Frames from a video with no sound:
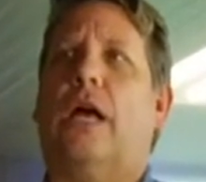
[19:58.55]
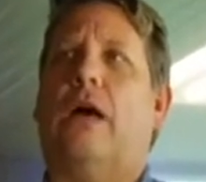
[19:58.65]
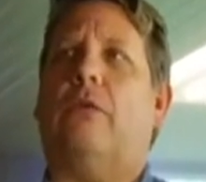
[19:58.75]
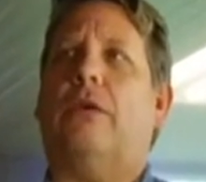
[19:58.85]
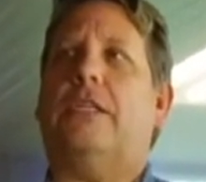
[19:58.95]

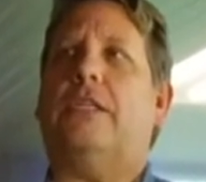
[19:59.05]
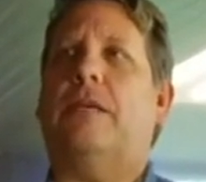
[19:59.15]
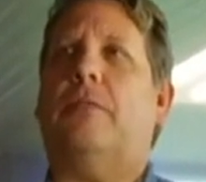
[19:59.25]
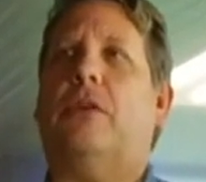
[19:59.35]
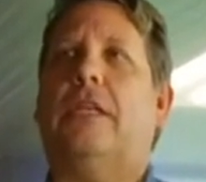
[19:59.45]
uh, we
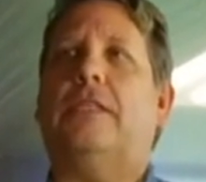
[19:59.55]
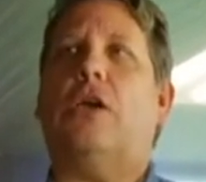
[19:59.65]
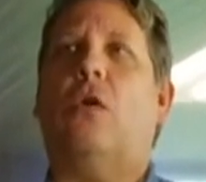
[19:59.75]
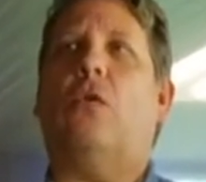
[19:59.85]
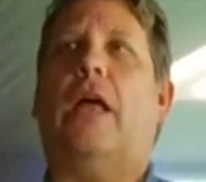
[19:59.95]
typically
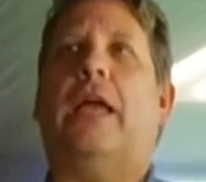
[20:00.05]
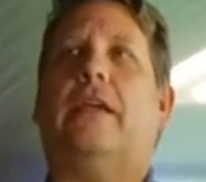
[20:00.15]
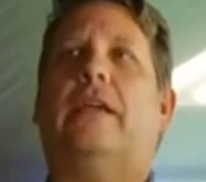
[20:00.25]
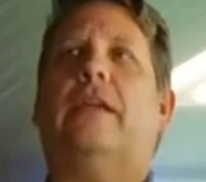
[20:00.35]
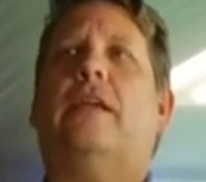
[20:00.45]
don't
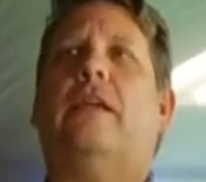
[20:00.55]
like